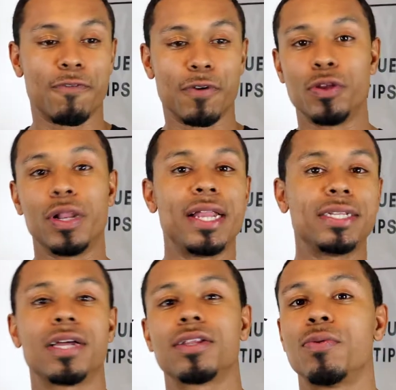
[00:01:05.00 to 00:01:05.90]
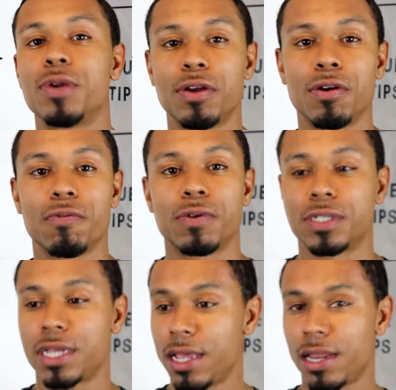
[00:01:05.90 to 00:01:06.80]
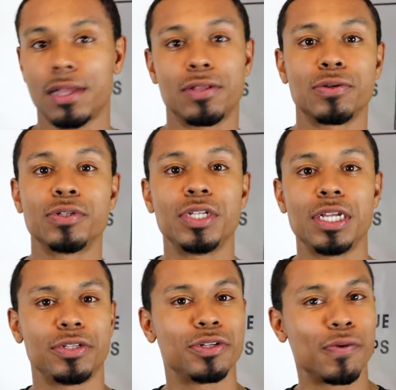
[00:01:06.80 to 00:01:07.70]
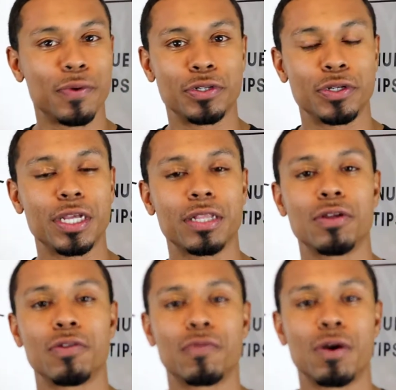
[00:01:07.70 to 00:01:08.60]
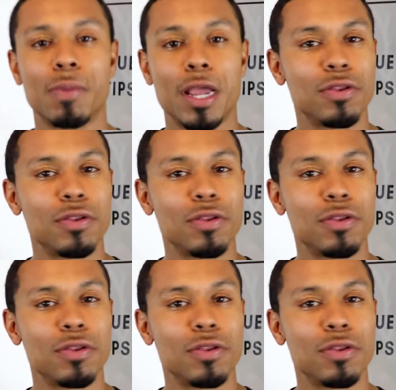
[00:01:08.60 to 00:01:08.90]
for you ladies out there, when your girlfriend say, hey, I like those jeans, where'd you get those from, right?